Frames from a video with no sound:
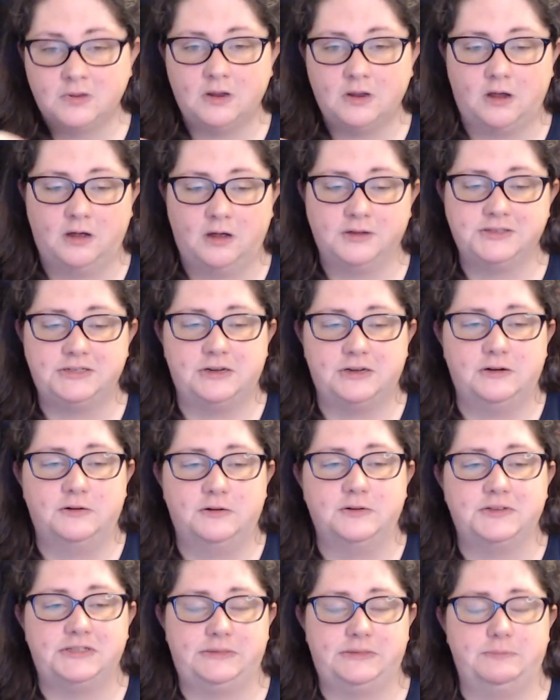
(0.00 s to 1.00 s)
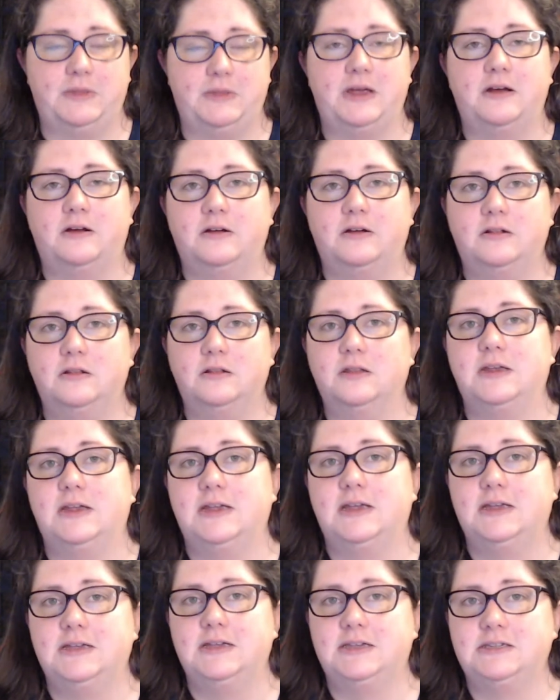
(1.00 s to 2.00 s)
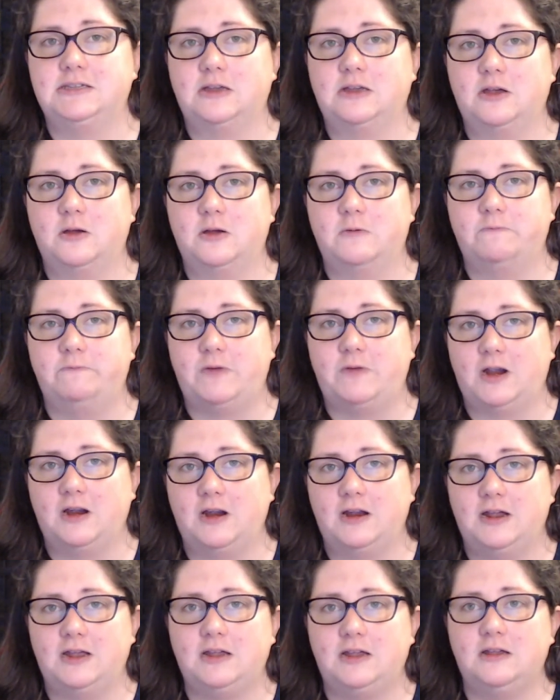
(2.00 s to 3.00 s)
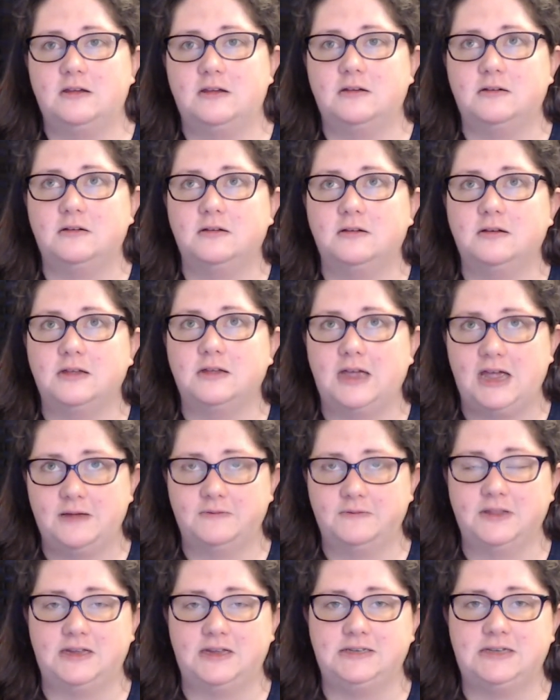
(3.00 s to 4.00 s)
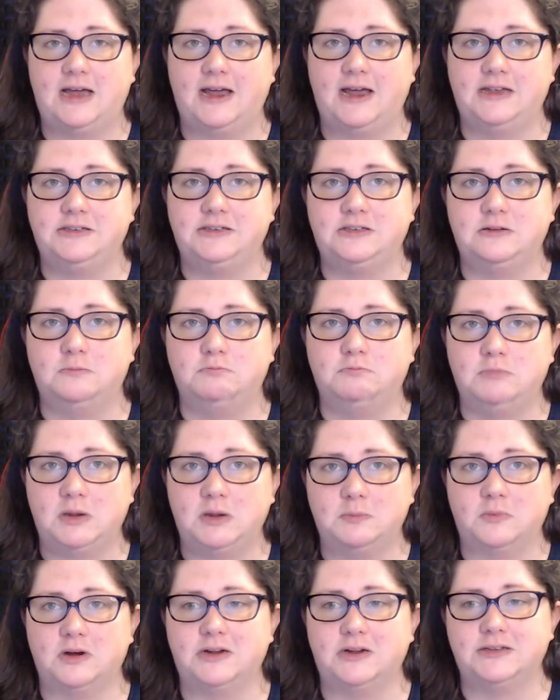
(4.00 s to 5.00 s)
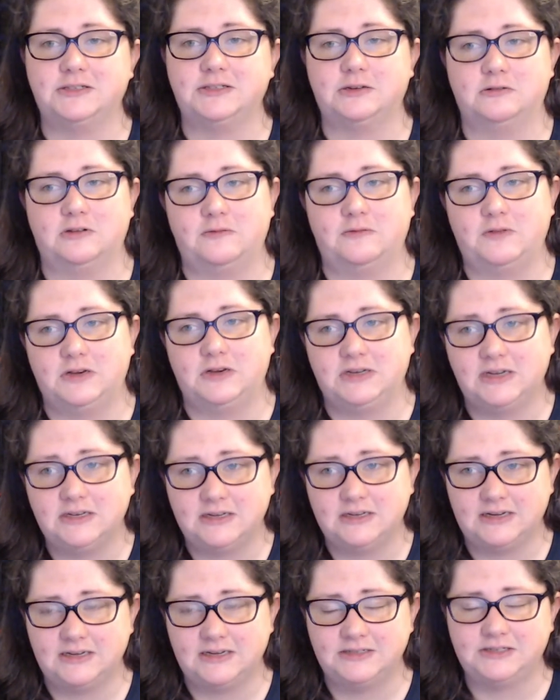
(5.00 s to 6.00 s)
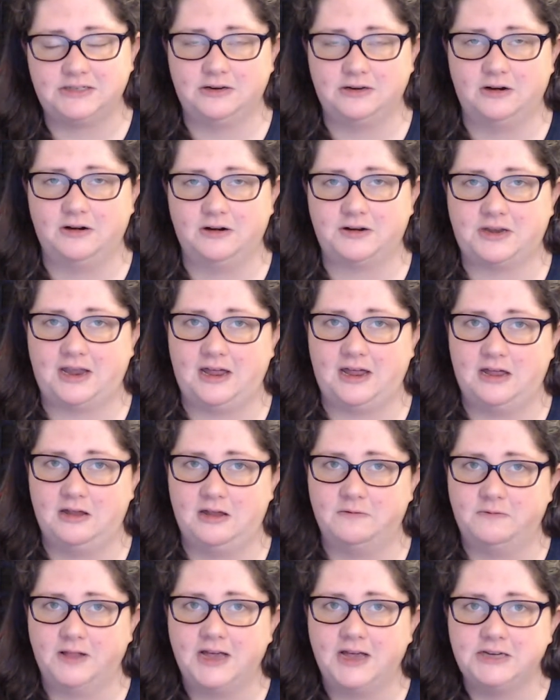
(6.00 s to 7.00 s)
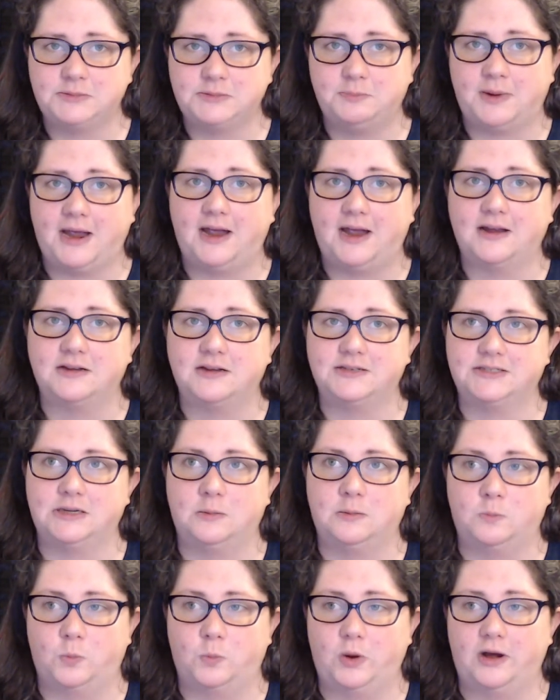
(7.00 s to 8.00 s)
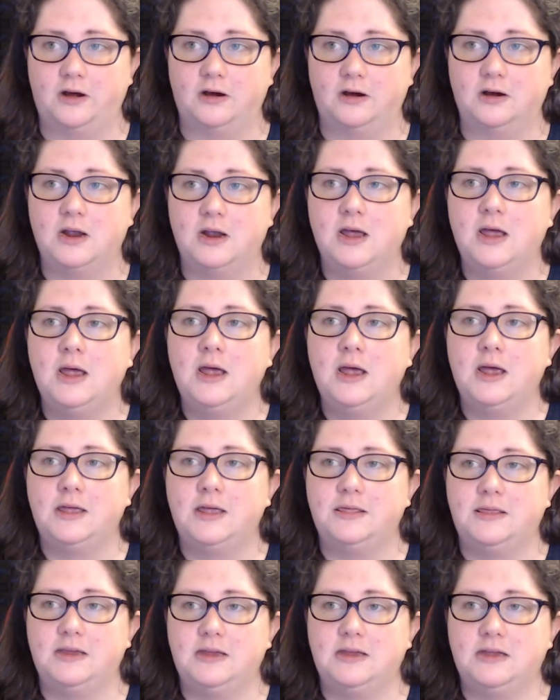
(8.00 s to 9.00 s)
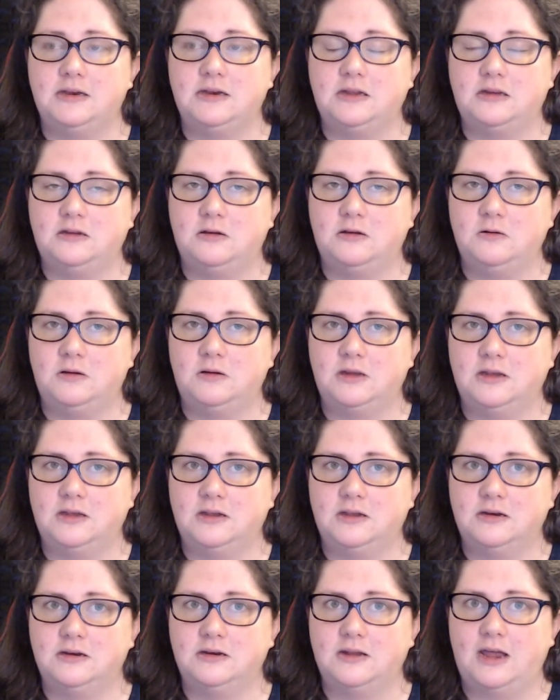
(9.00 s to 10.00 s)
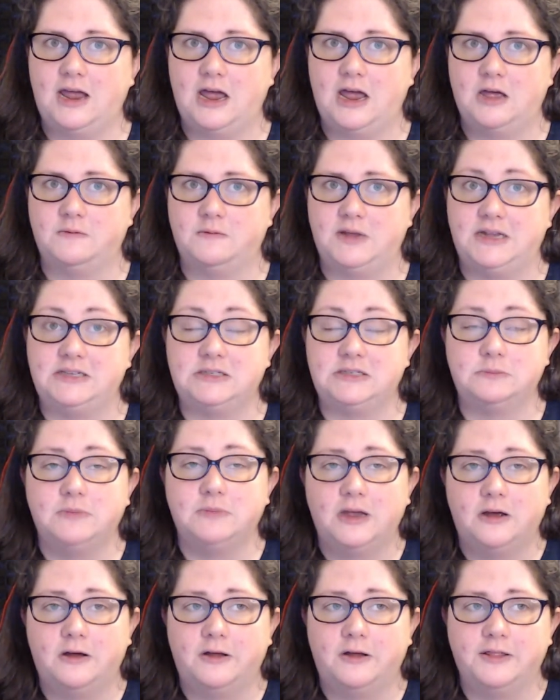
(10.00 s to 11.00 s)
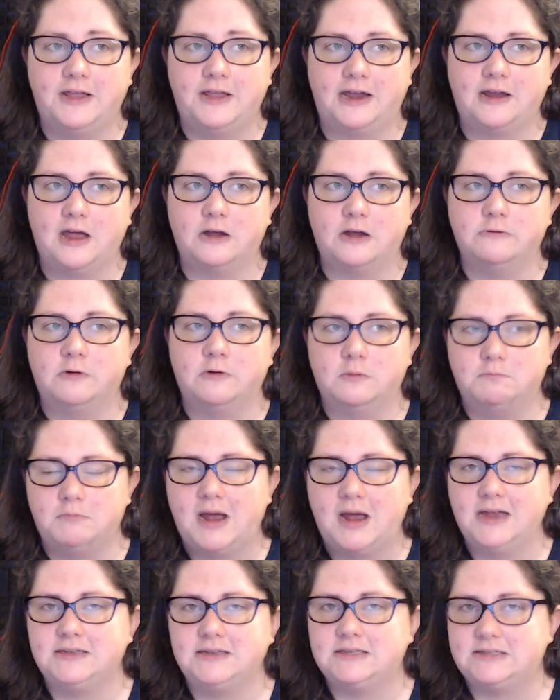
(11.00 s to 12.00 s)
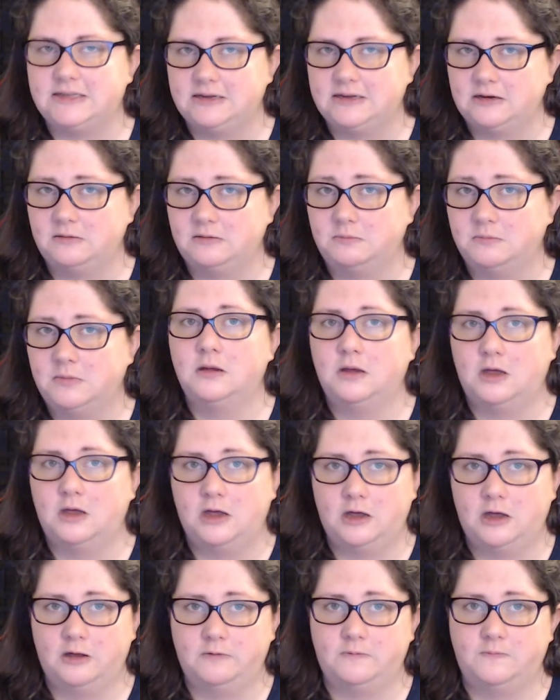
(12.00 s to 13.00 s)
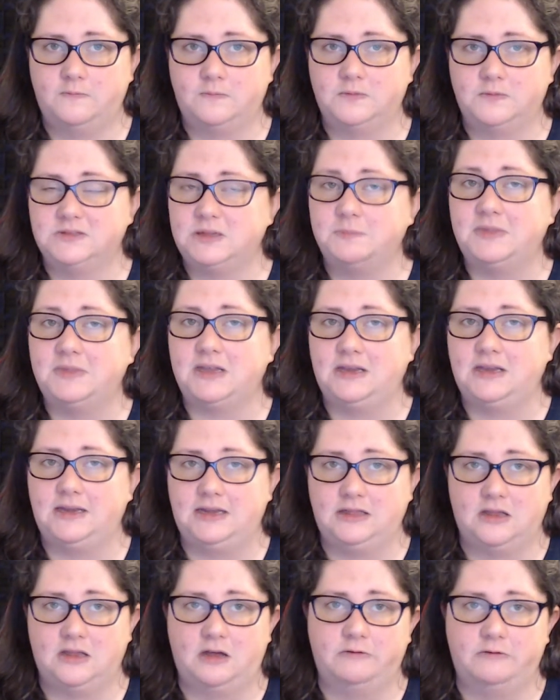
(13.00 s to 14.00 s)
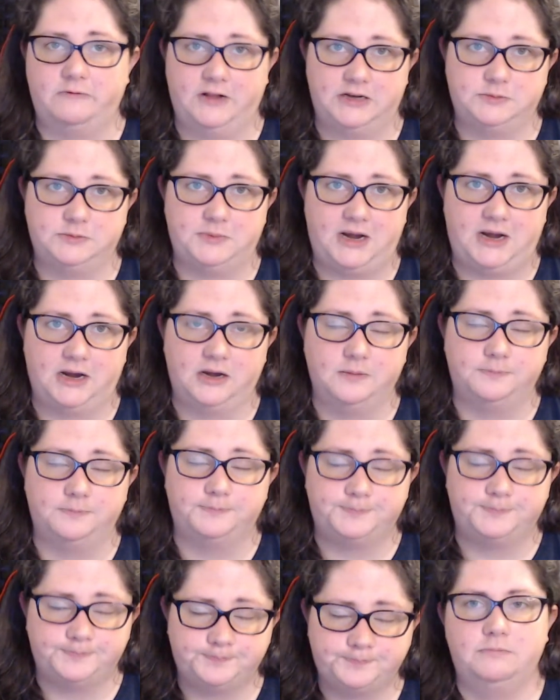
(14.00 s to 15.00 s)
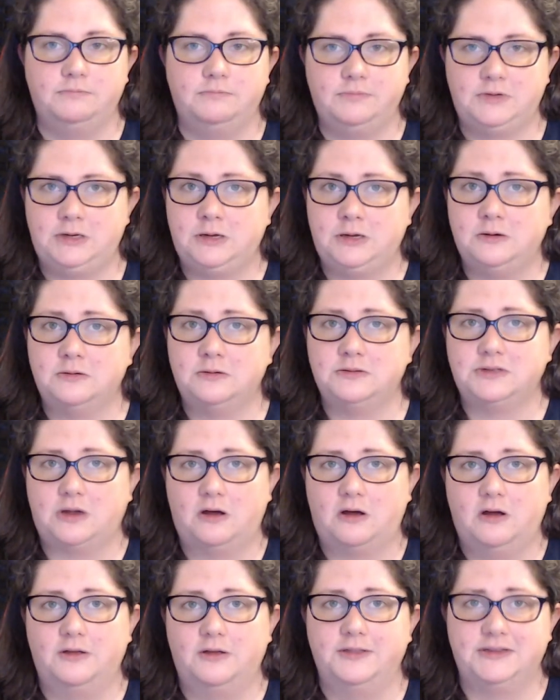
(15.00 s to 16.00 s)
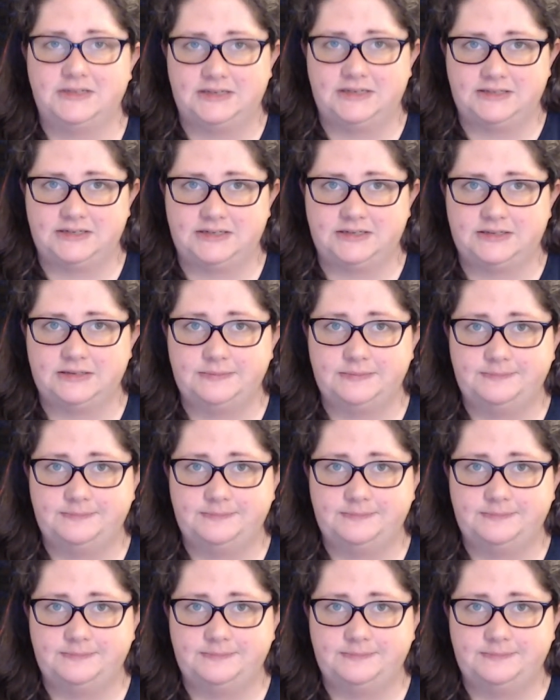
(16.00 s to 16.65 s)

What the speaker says: Also, smell is very heavily tied to memory. So if you need to insert a flashback somewhere, then you can have a smell that kind of reminds them of something in that flashback. Use all the senses.